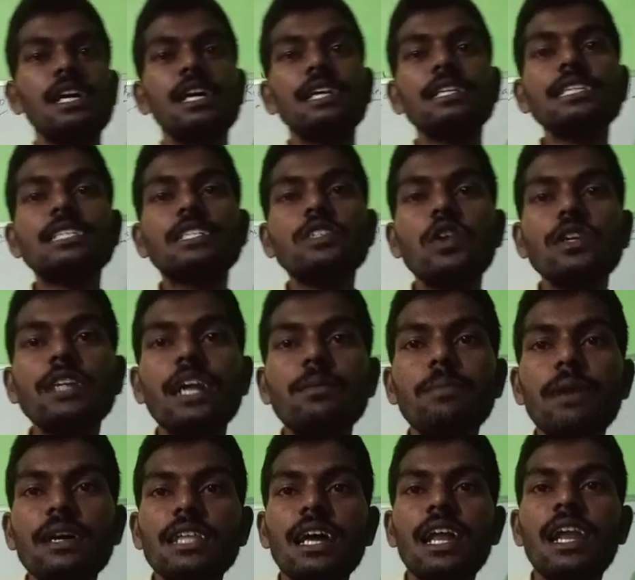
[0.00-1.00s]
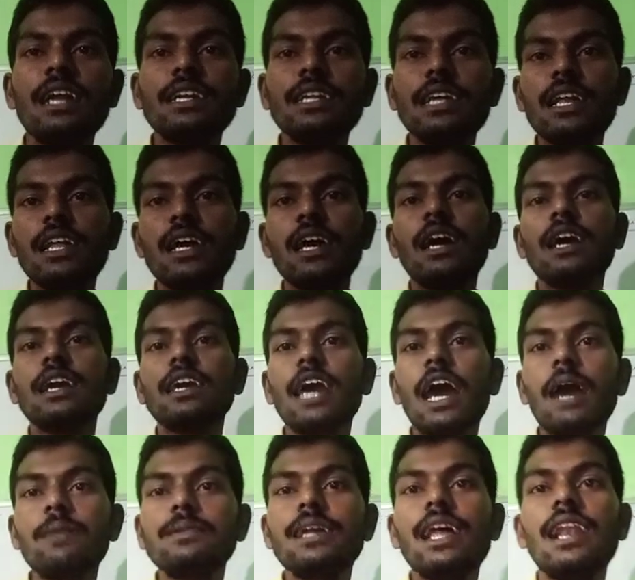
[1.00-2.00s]
It is denoted by the letter
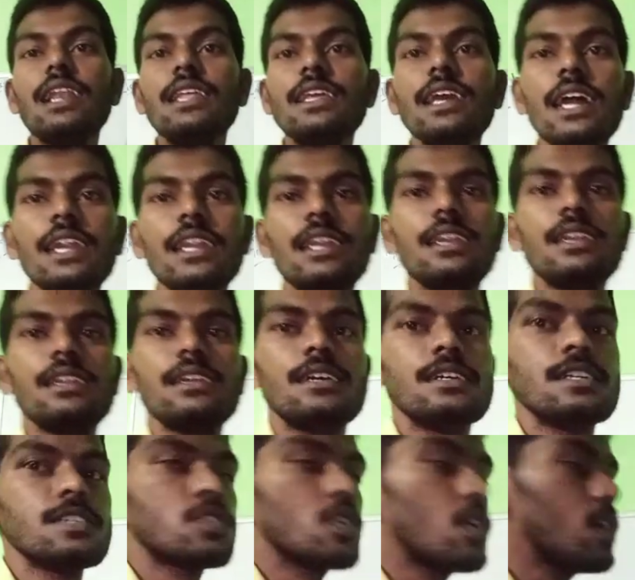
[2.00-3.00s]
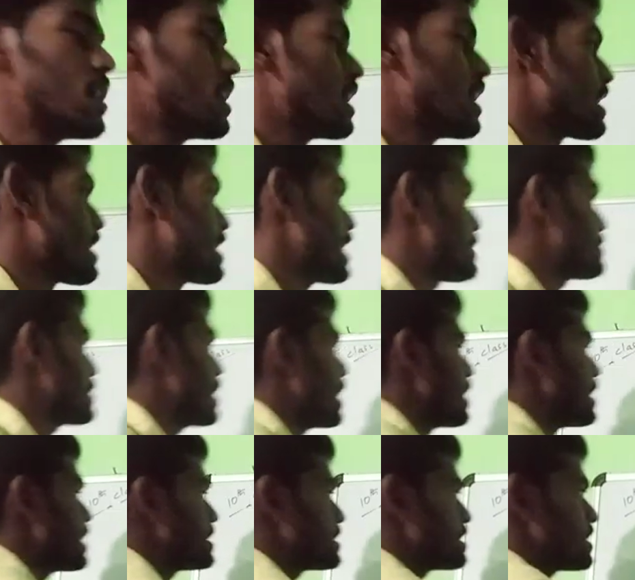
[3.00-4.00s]
capital N. So capital
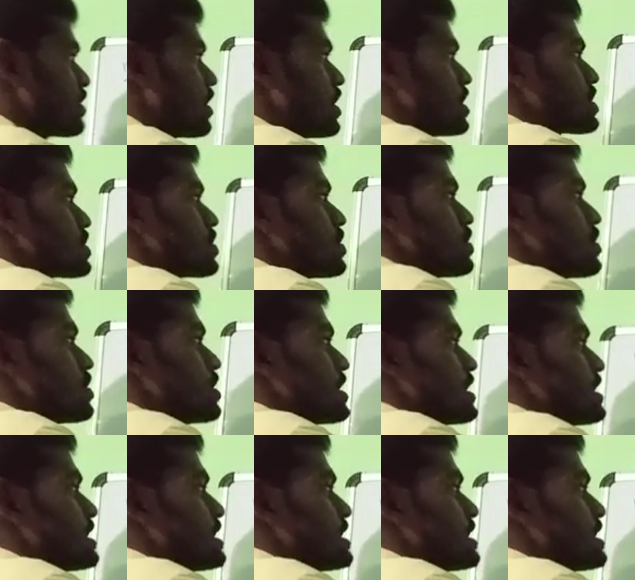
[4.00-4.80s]
N is equals to